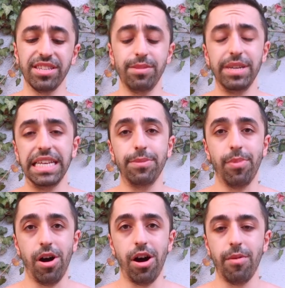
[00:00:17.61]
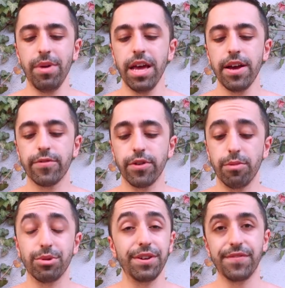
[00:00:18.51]
CBD balm
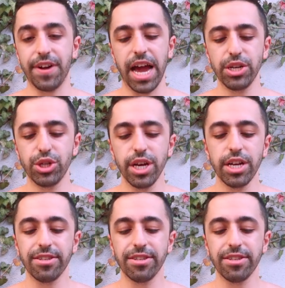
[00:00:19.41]
from Refresh.